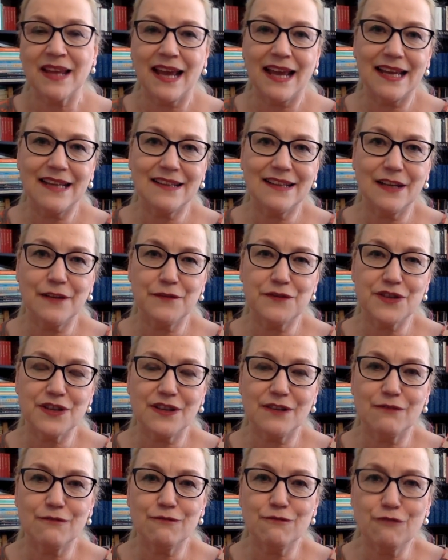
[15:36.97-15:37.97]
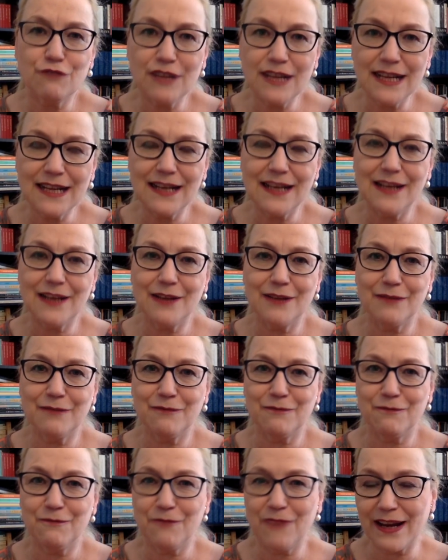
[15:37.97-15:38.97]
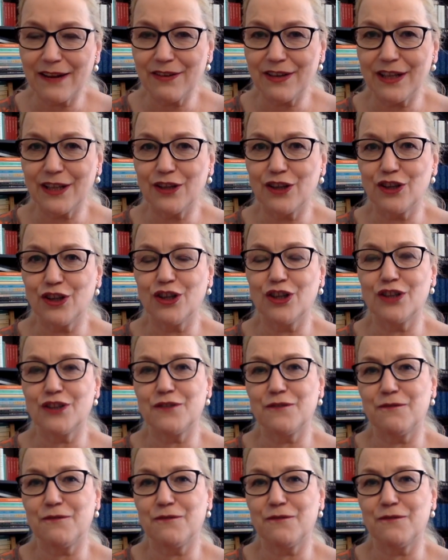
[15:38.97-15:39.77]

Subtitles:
It gives a really very good,